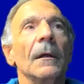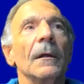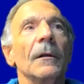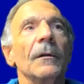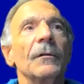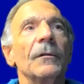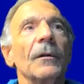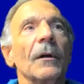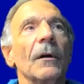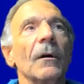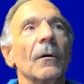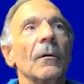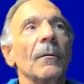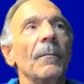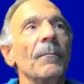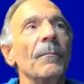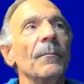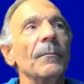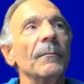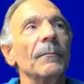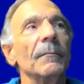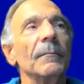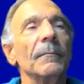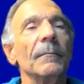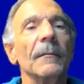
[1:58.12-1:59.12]
So
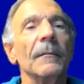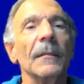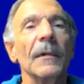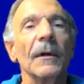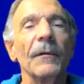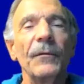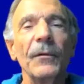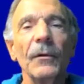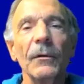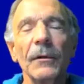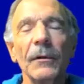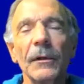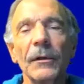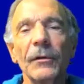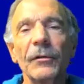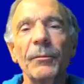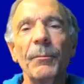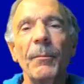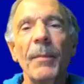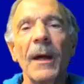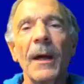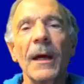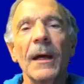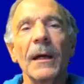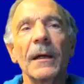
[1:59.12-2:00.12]
a few years
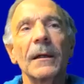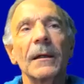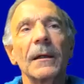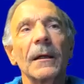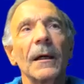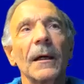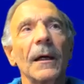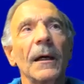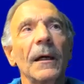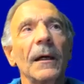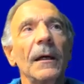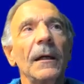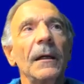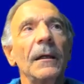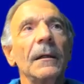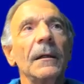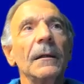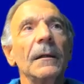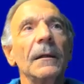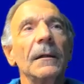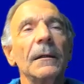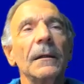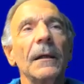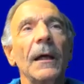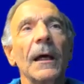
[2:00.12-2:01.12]
back,
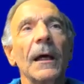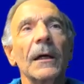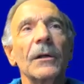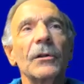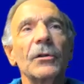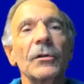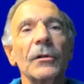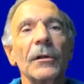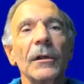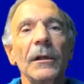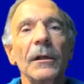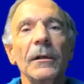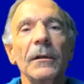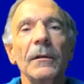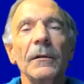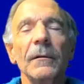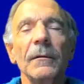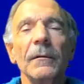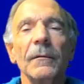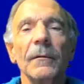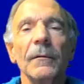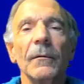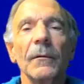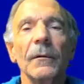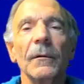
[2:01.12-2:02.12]
I
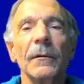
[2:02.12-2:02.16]
actually